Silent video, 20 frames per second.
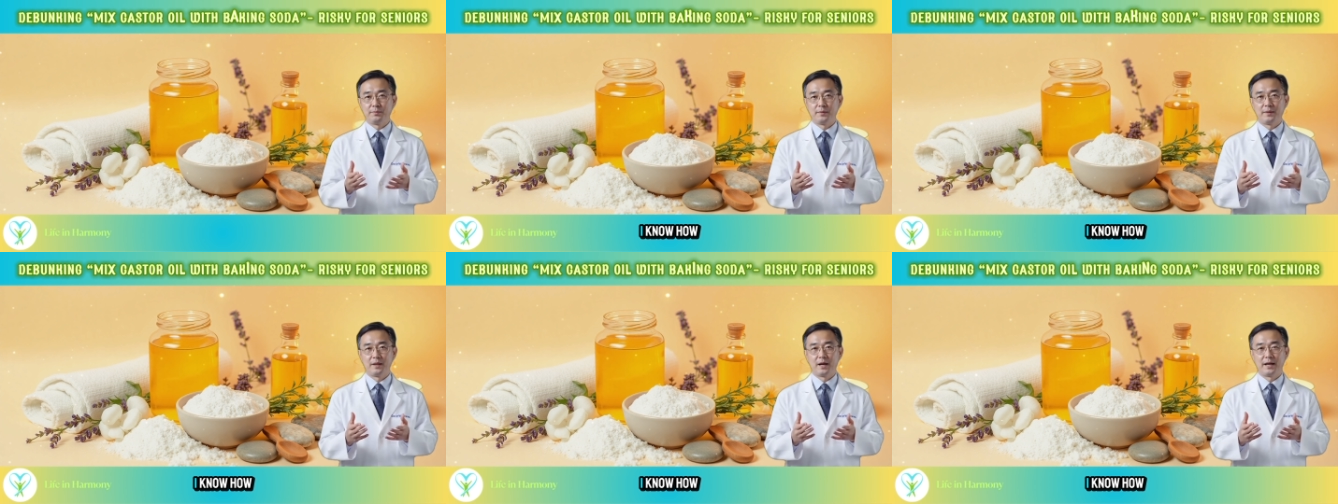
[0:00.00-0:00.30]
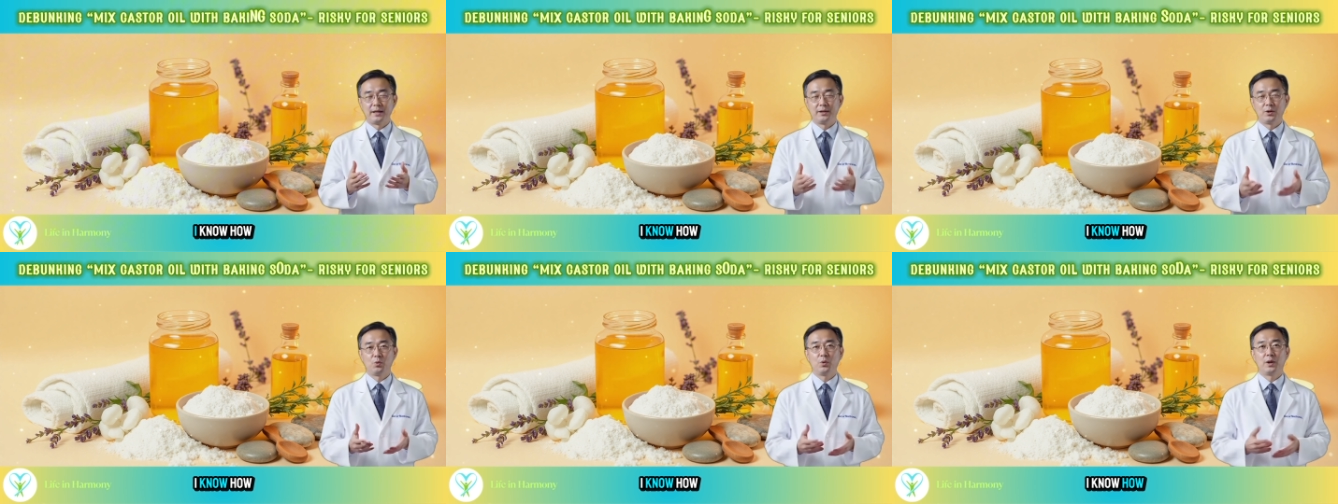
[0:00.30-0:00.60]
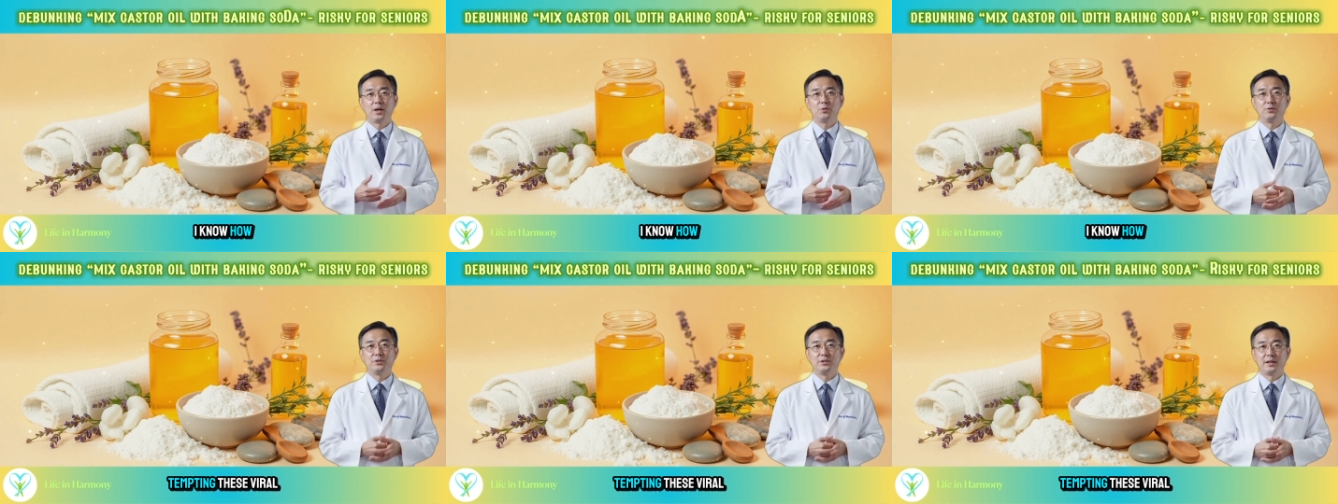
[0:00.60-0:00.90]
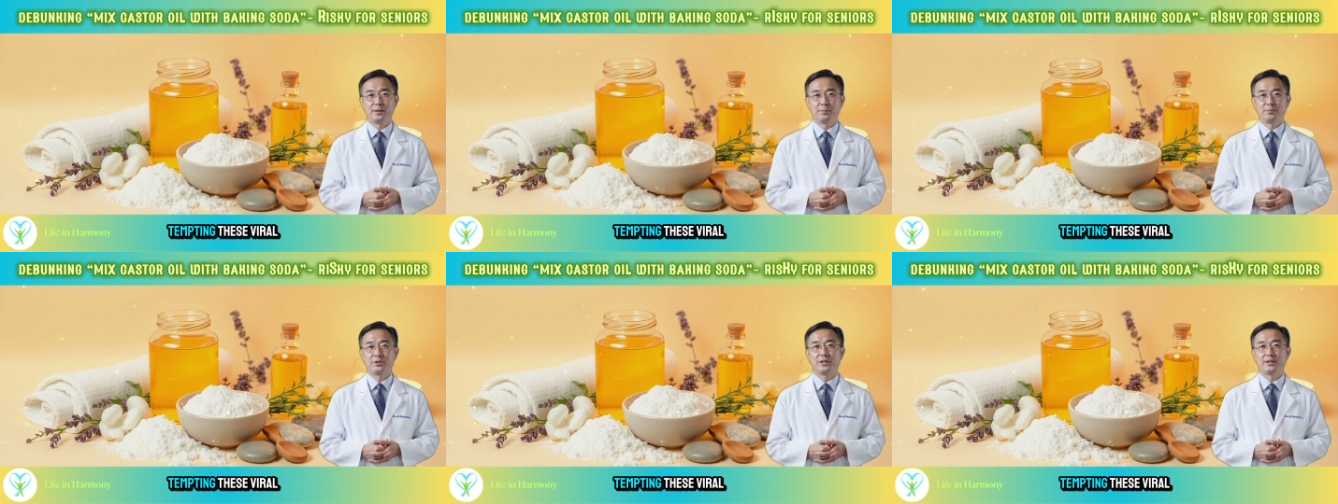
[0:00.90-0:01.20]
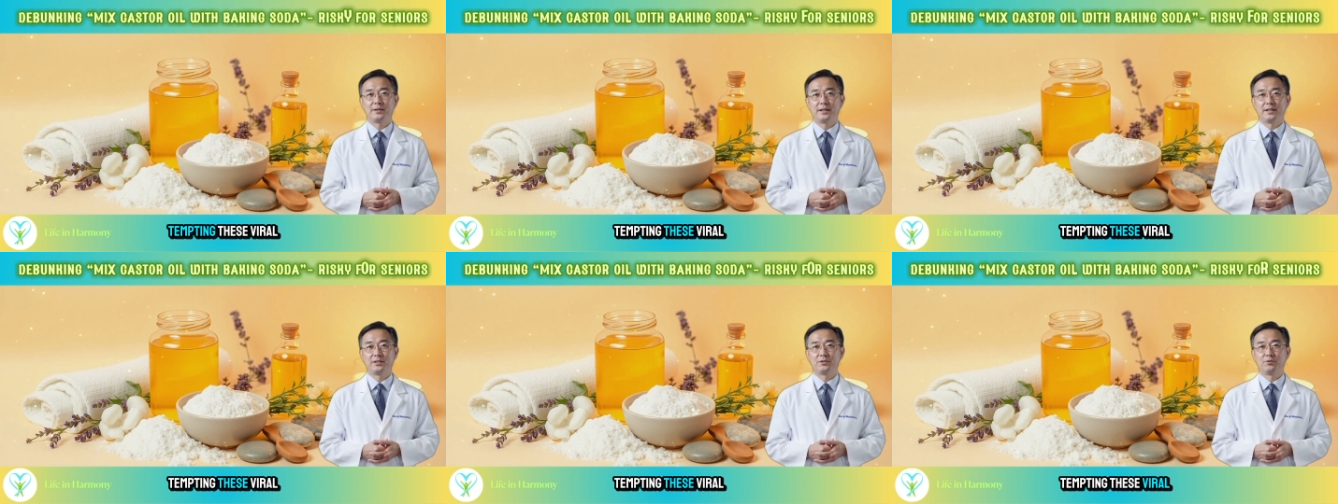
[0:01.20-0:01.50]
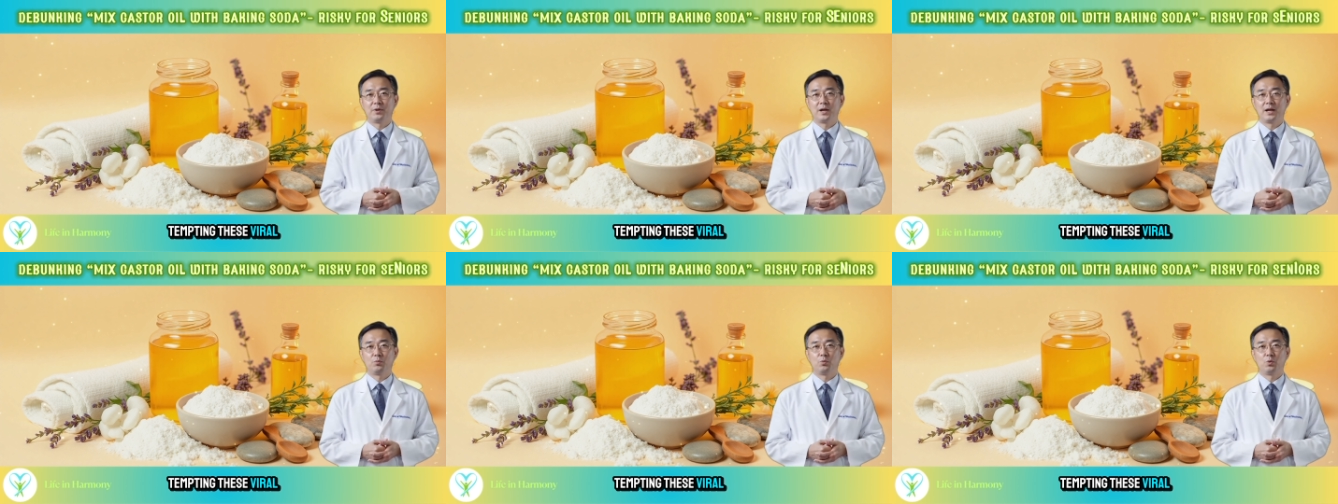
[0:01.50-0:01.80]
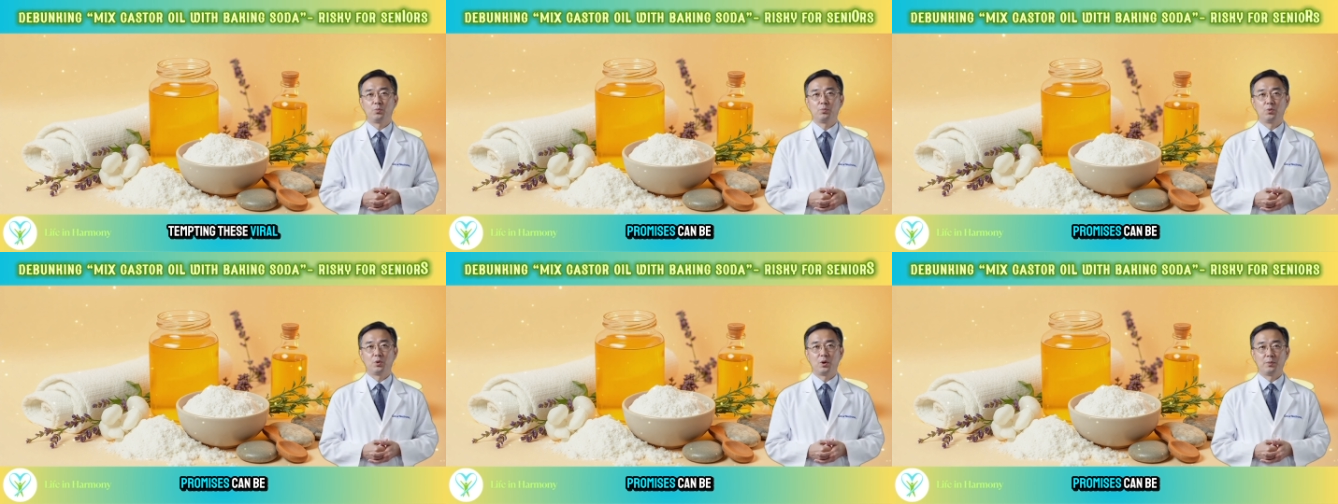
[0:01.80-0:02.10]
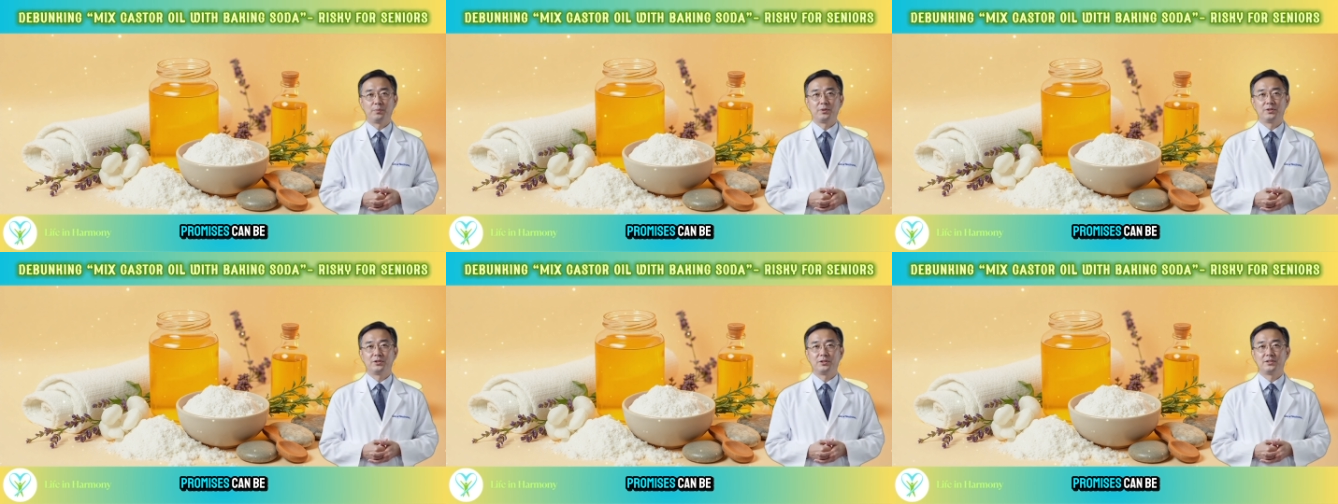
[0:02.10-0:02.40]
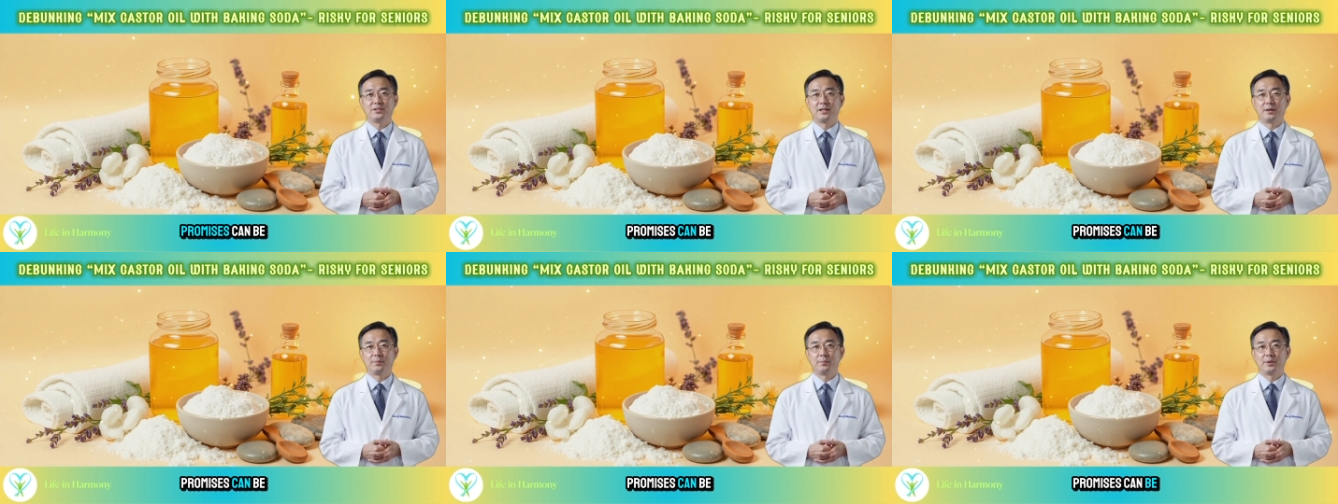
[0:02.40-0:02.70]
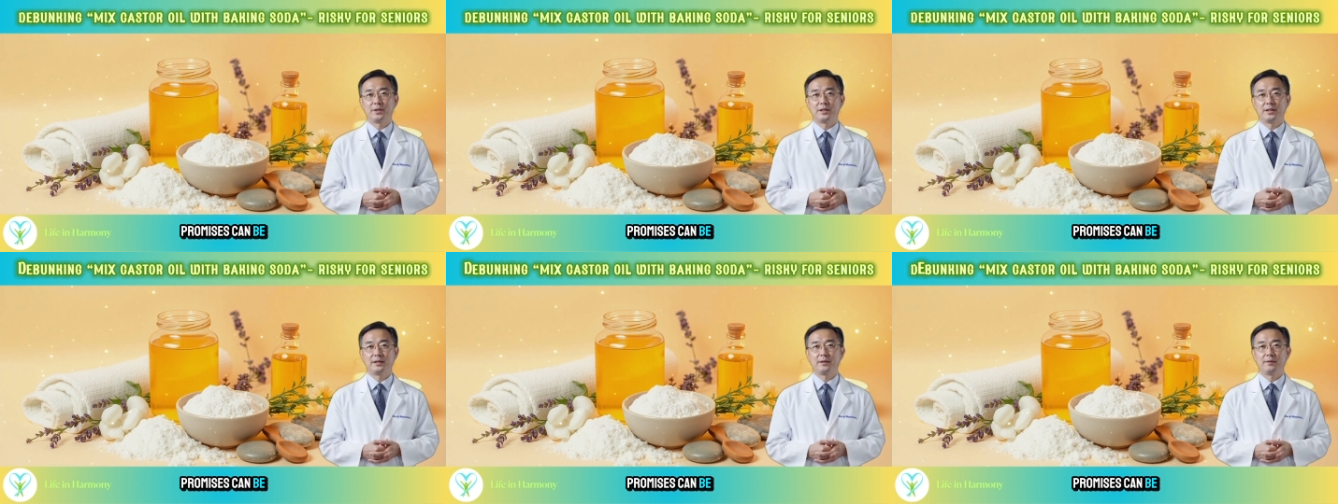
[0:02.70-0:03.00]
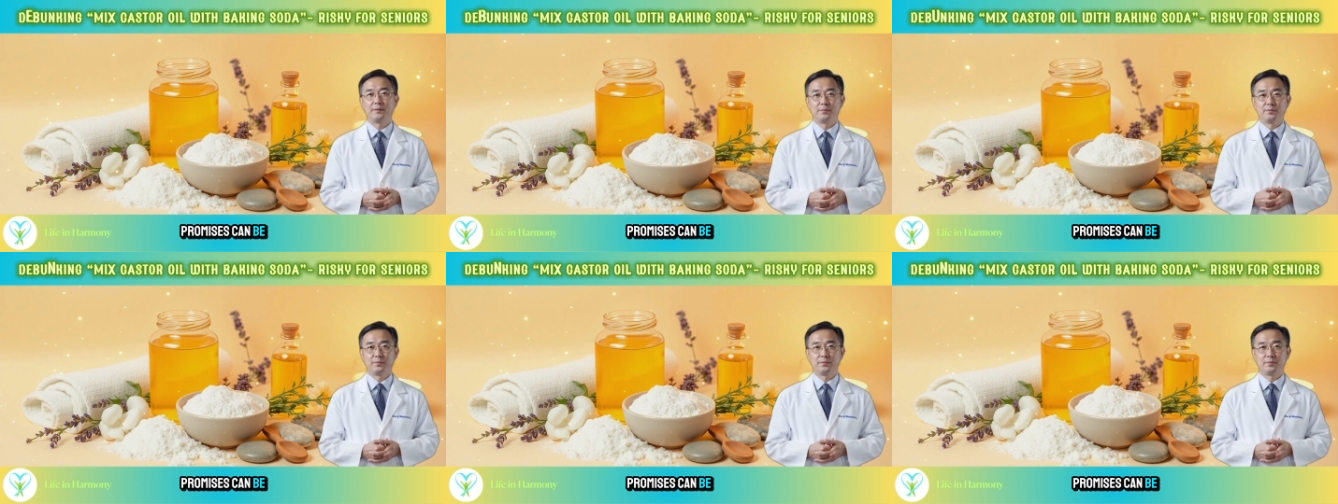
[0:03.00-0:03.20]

I know how tempting these viral promises can be.